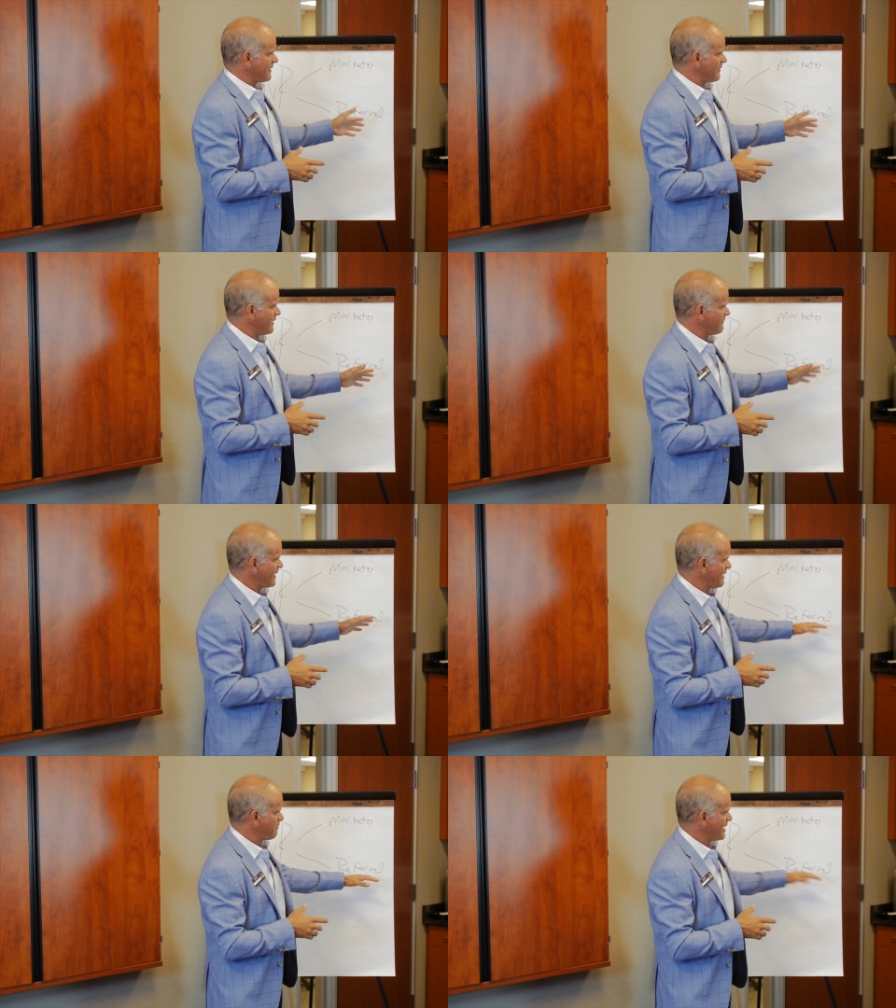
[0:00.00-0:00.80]
a, a
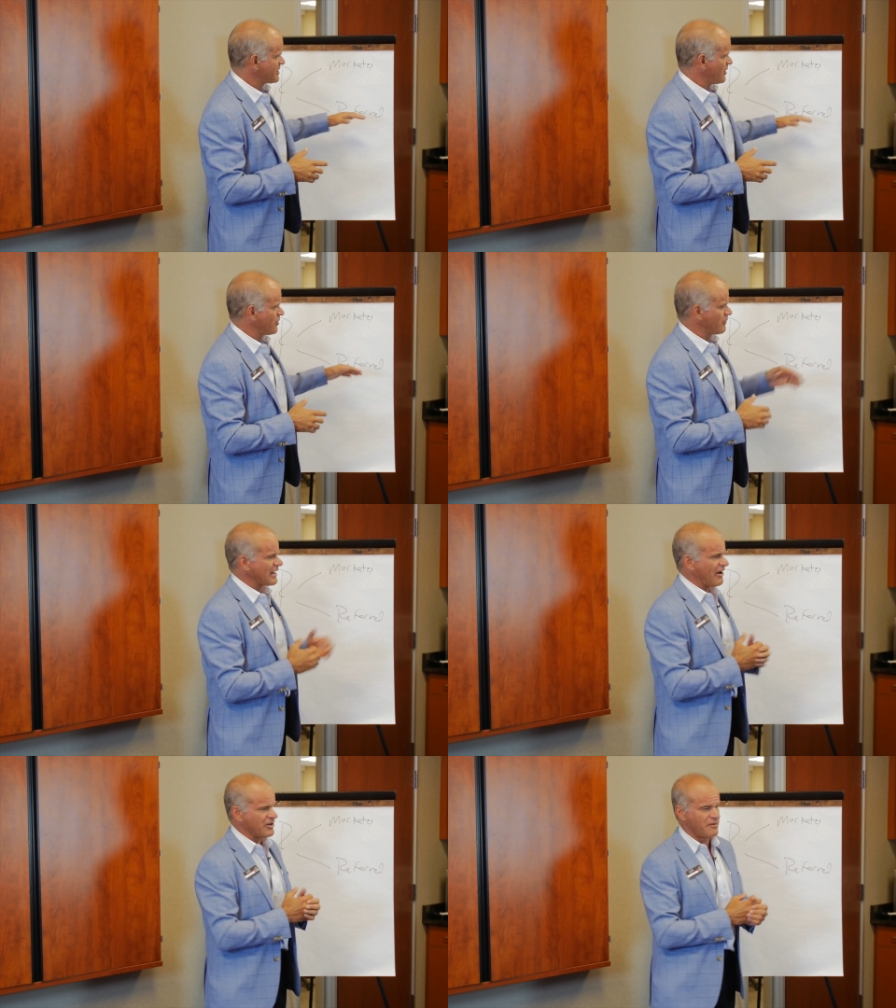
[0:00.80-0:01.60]
vein patient, a
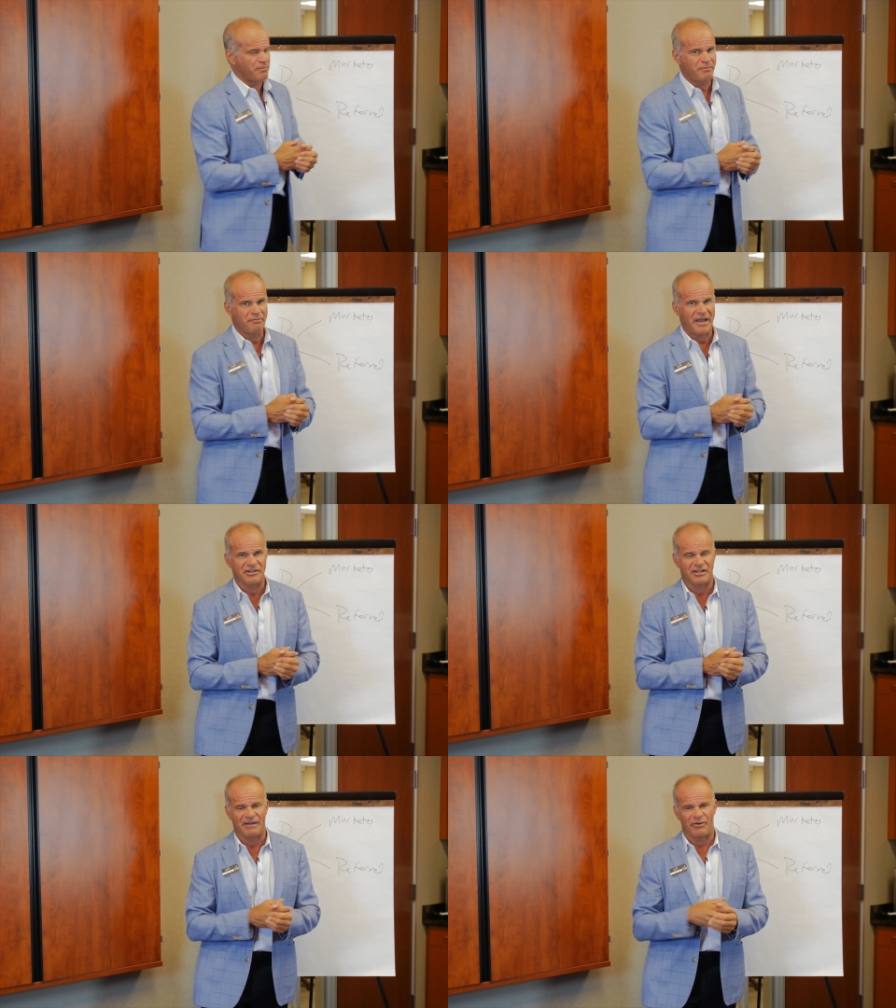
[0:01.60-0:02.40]
dermatology
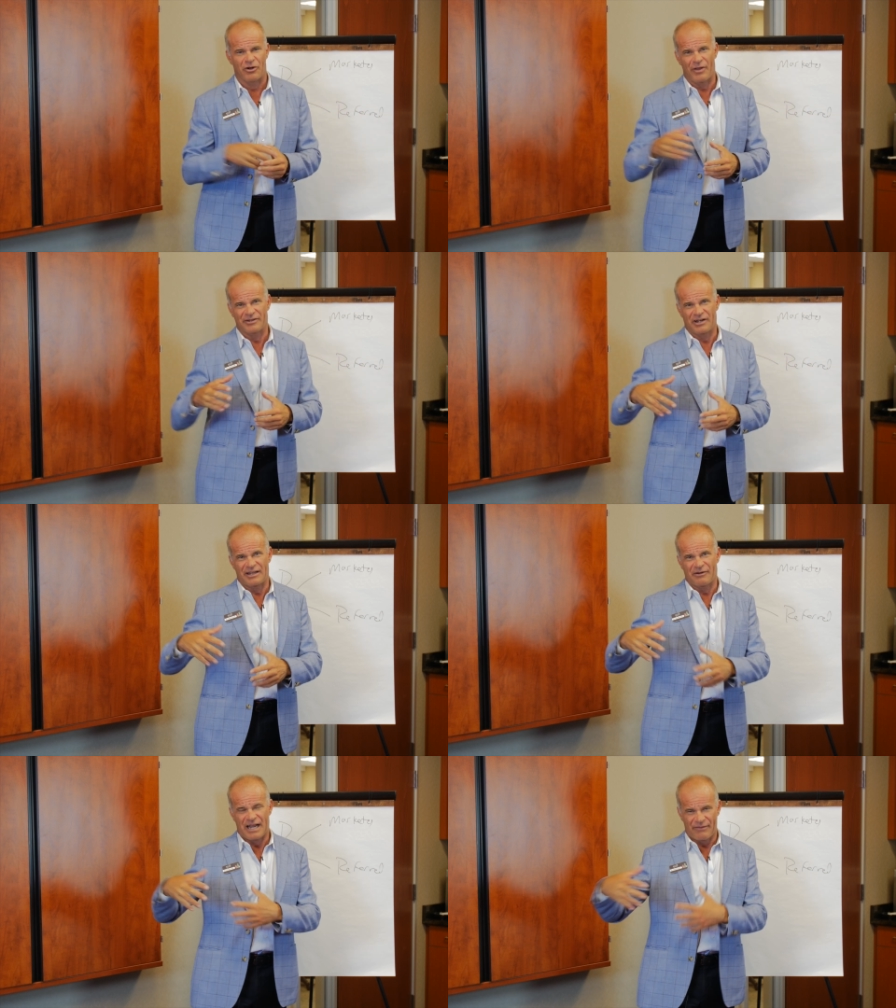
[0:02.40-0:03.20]
patient in. We know that's going to
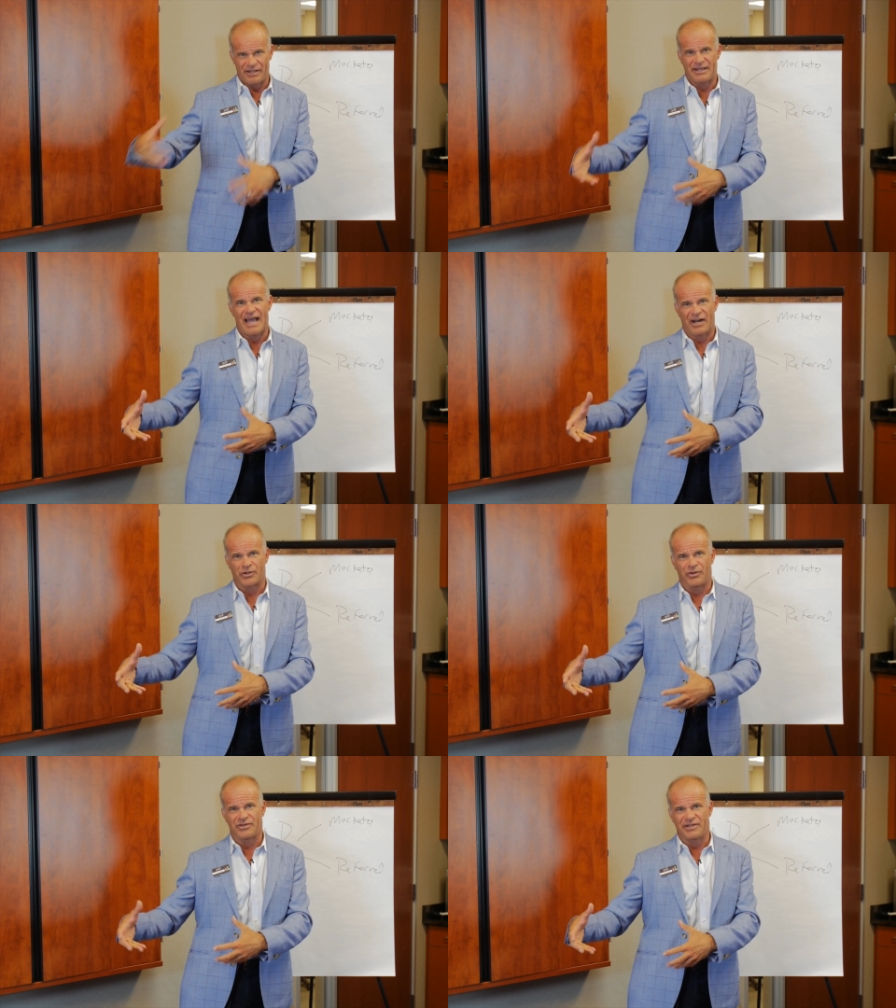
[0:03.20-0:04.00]
they're going to have the, the,
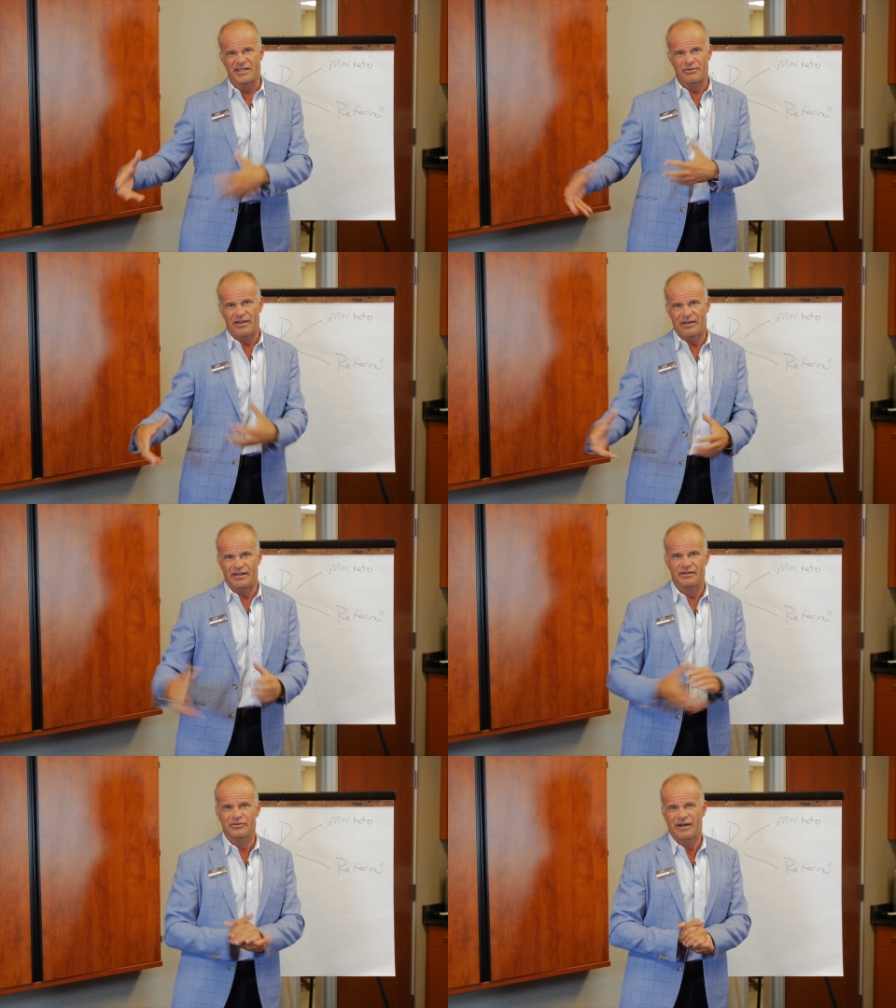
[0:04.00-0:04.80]
actual disease rather
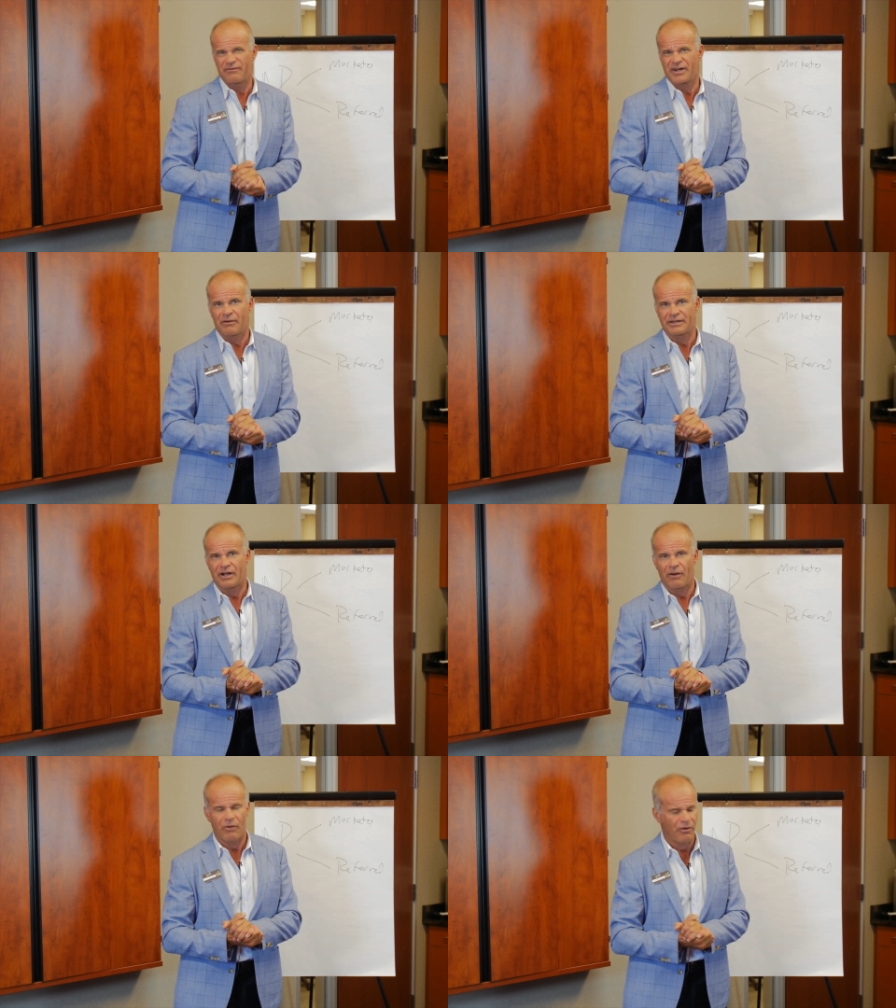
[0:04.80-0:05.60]
than trying to figure out what they
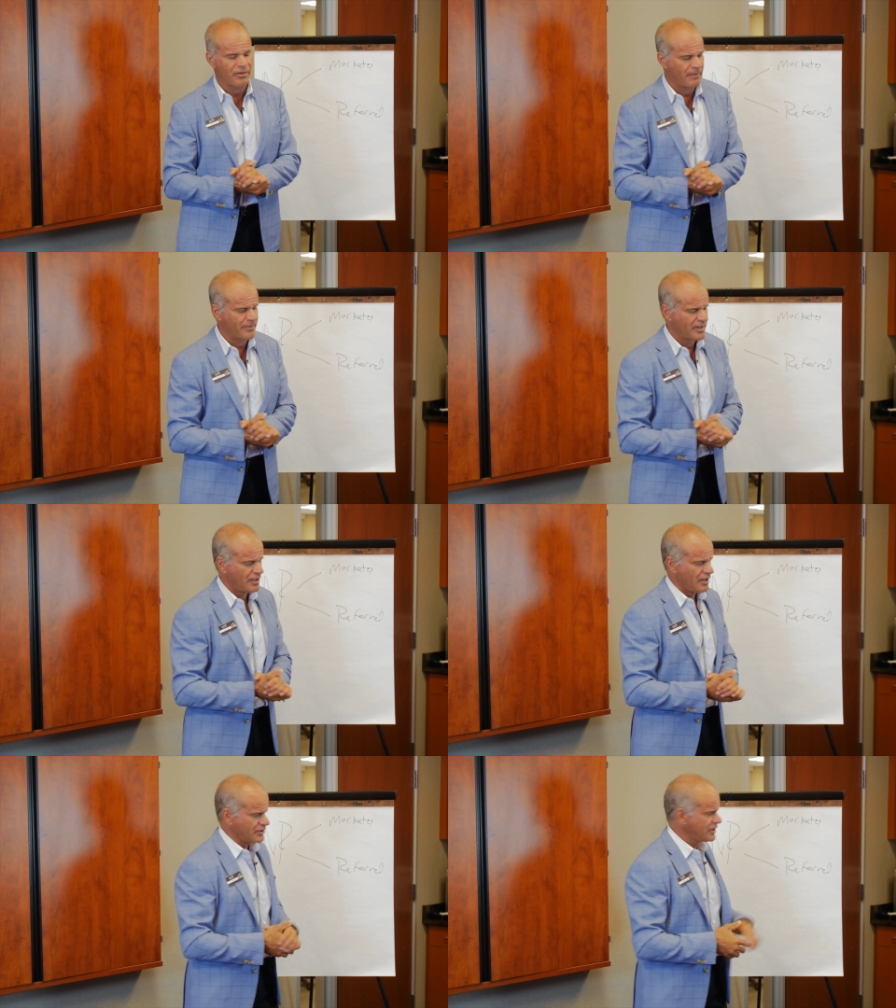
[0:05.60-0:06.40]
got wrong with them.
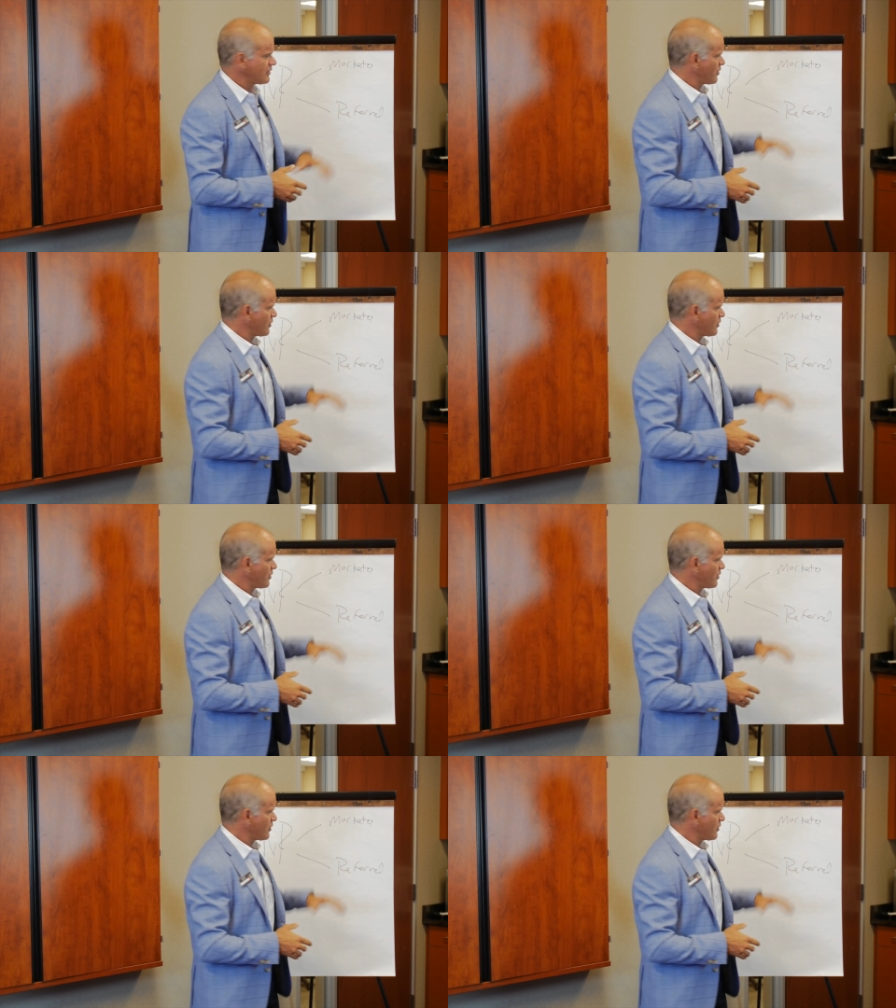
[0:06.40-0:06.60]
So either